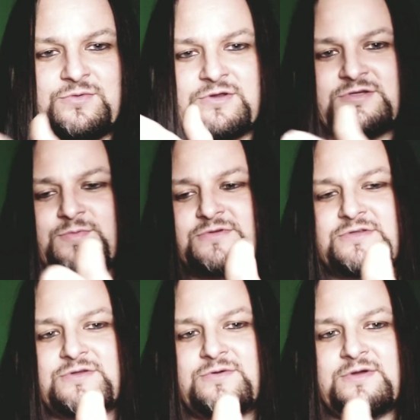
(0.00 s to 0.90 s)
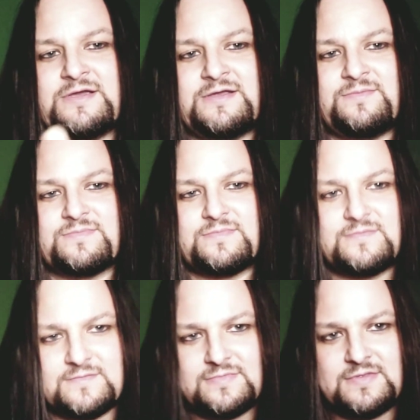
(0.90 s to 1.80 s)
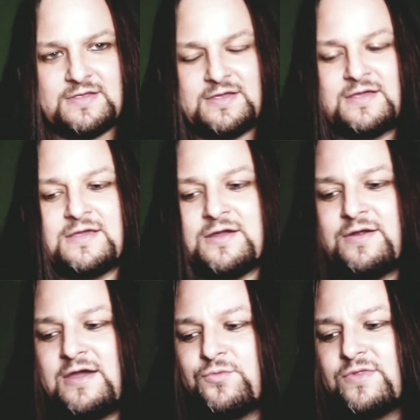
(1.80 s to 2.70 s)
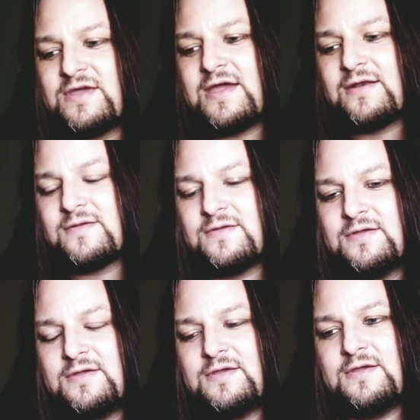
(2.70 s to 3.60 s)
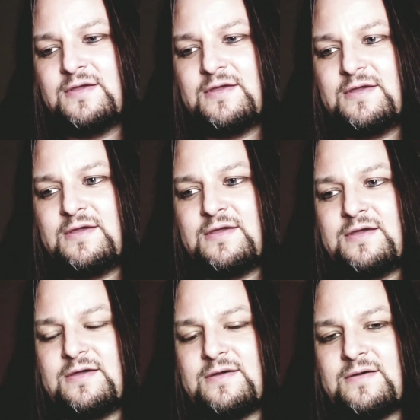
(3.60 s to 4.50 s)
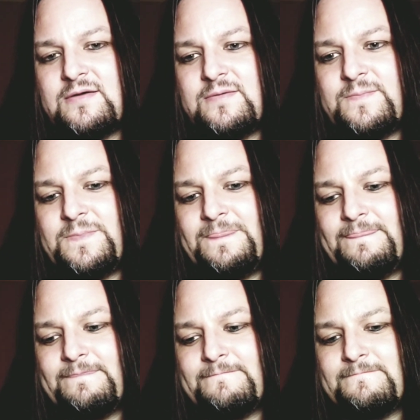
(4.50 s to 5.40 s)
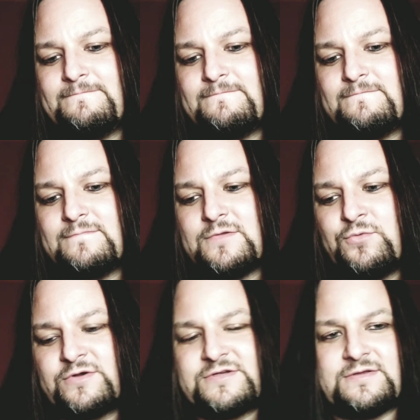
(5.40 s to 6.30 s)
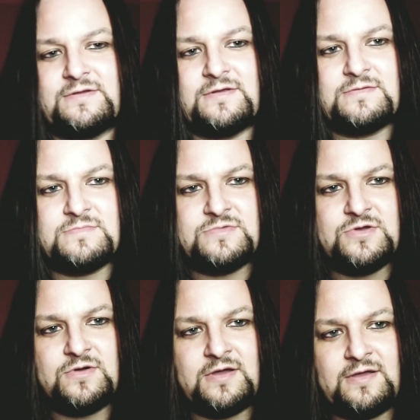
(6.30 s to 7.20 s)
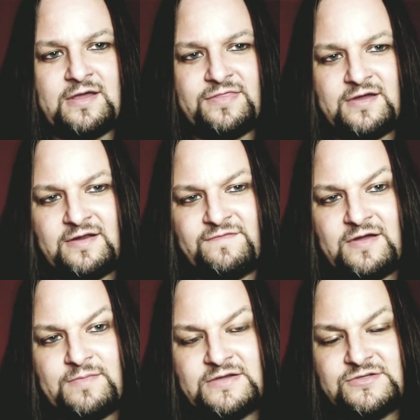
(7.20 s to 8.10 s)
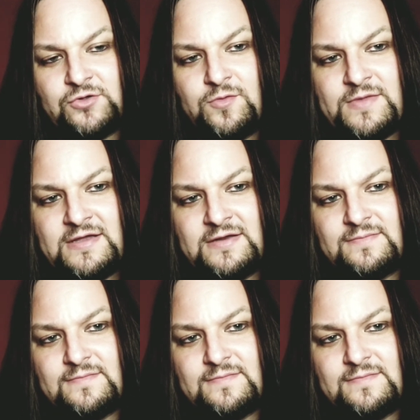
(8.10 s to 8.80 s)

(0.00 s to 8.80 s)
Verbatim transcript: what you're supposed to do and and carry on with that. Um, once you know, I thought I found my soulmate,